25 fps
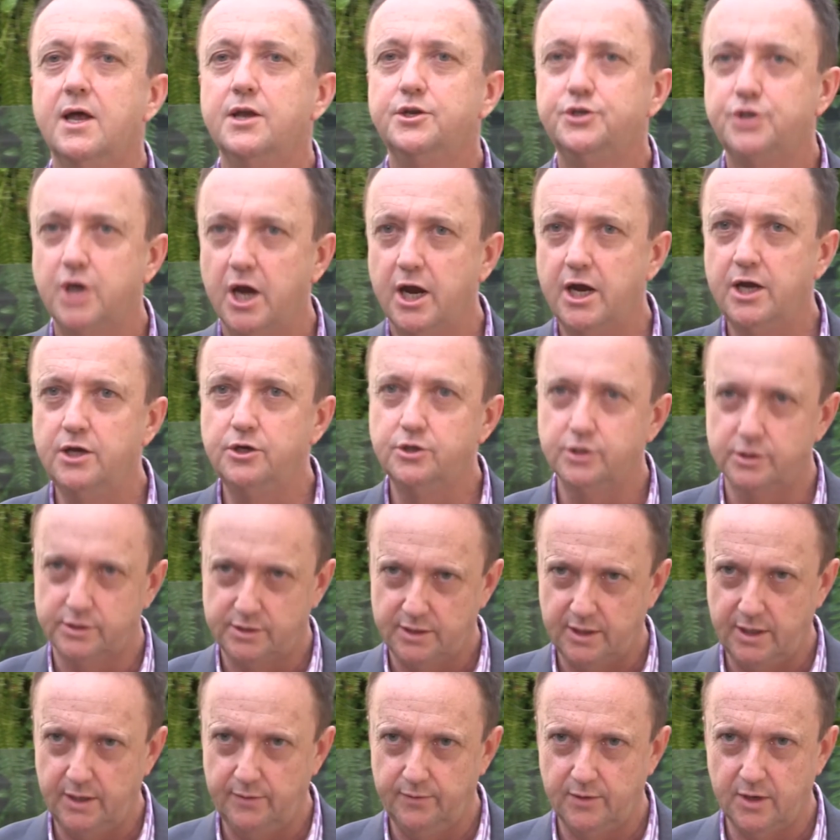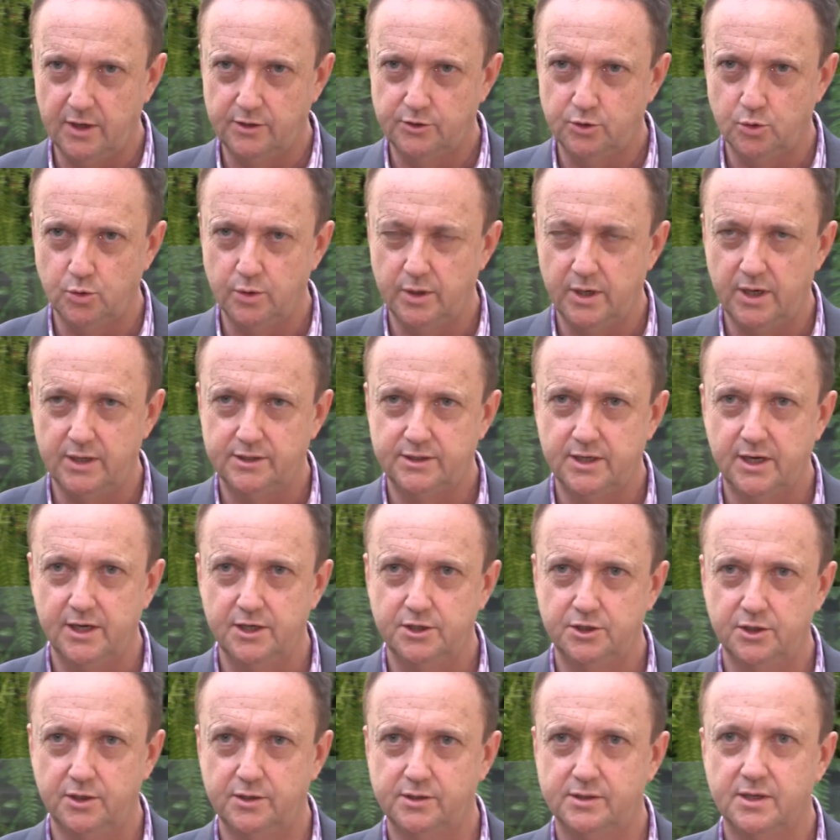changes in those
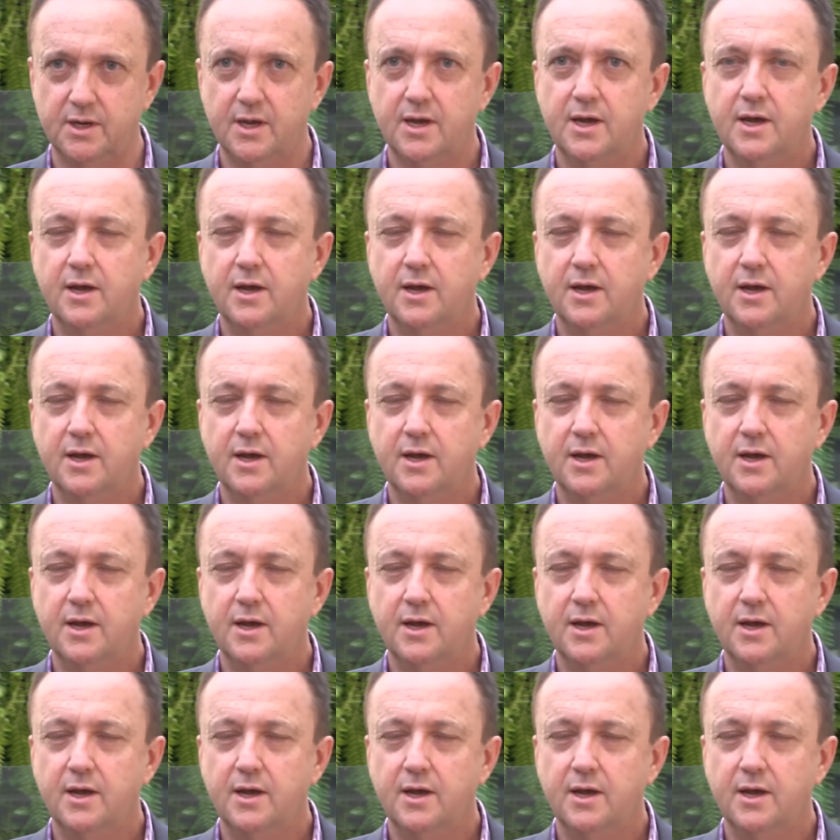organisations.